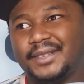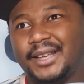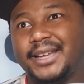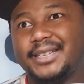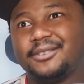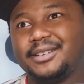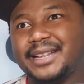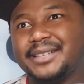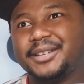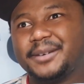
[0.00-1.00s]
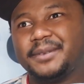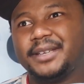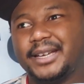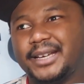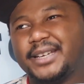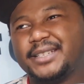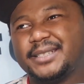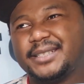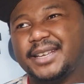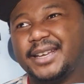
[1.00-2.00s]
Yeah, he's got his hands up.
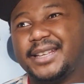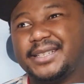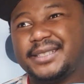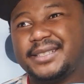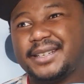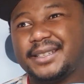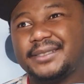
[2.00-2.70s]
Yes, yes.